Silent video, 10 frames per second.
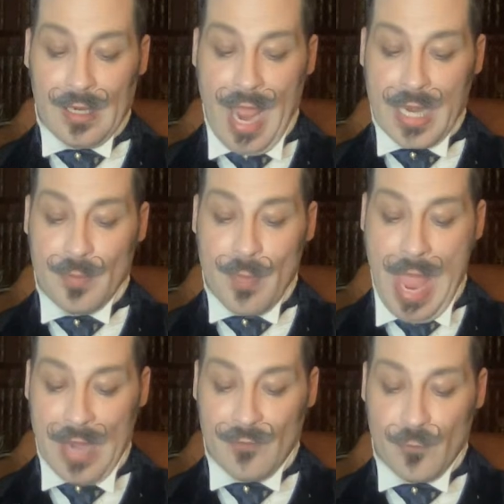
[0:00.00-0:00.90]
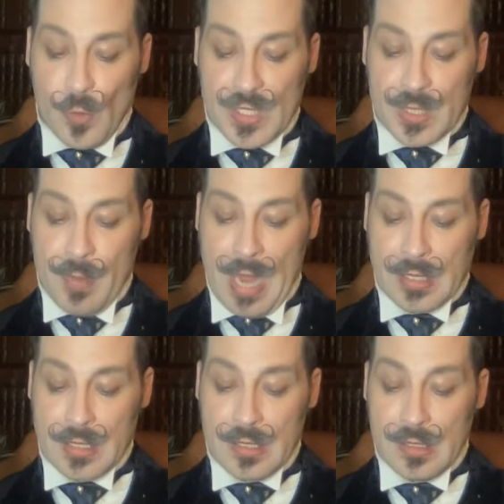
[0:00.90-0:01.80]
like a man
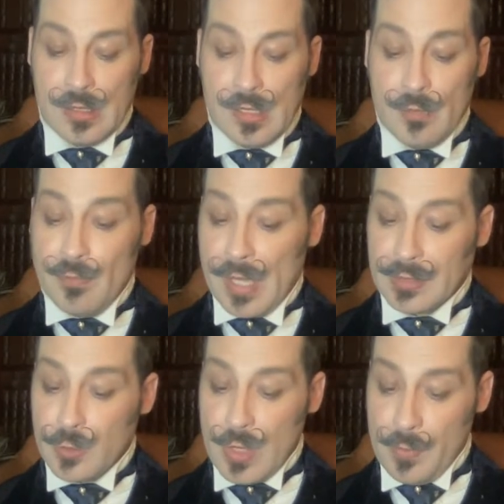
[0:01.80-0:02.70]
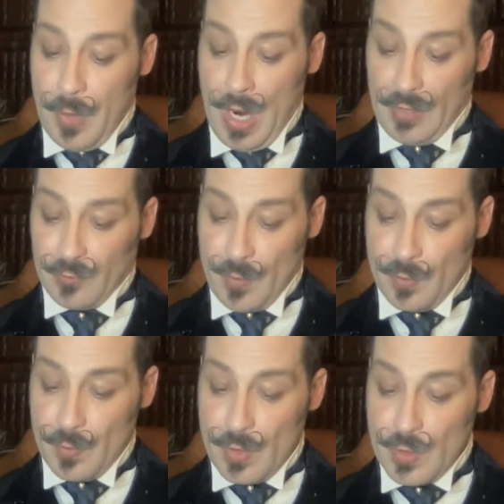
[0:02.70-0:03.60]
forespent, must we depart
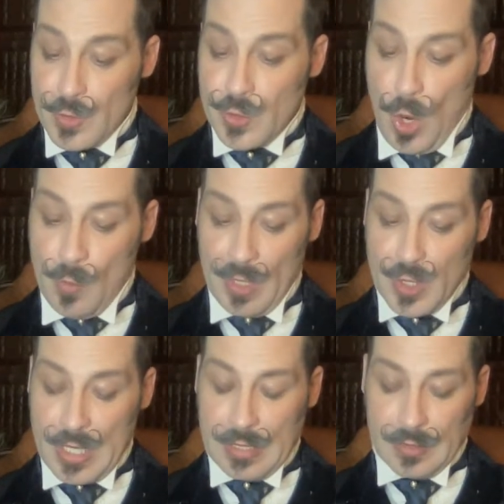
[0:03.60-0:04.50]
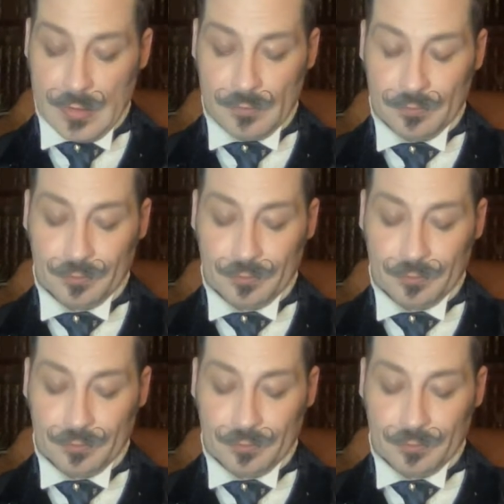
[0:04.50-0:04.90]
from so much ill.